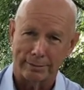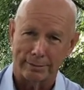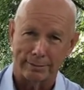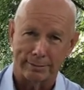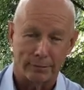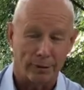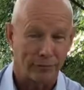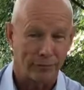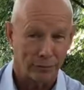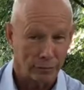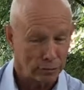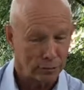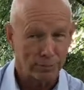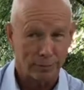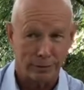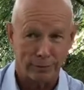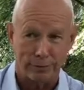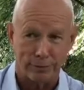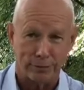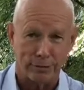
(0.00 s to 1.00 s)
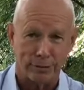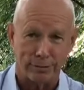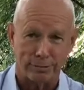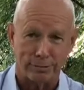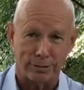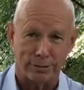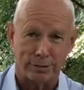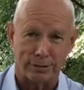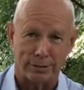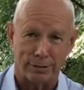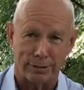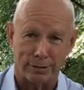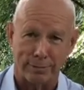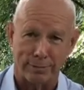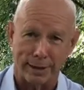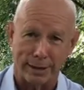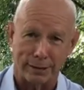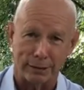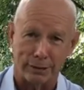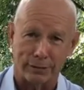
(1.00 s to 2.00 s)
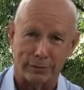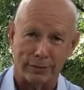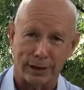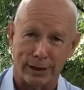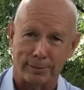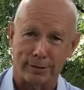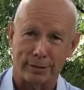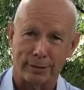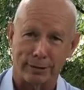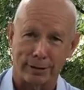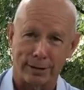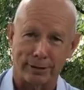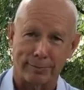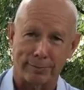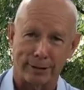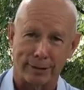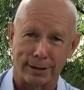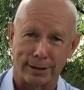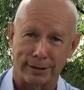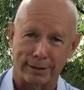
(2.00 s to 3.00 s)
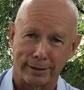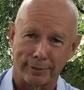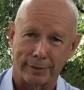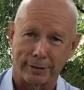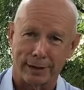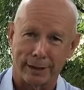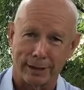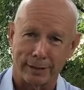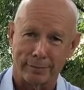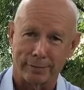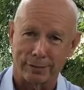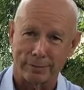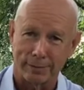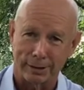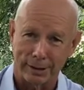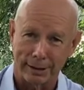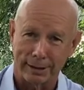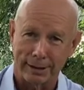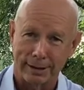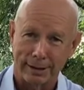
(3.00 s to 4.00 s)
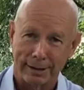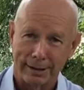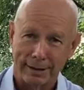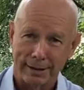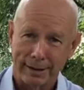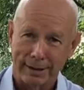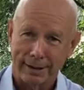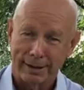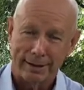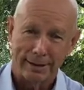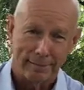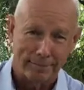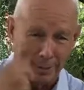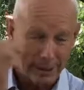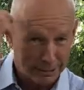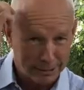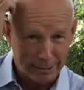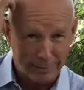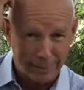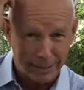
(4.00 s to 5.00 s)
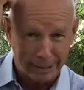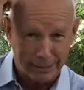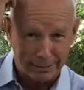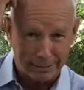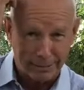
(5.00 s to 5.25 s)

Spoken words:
My first preference was on the banks of Yabba Creek, but that never came to be. But about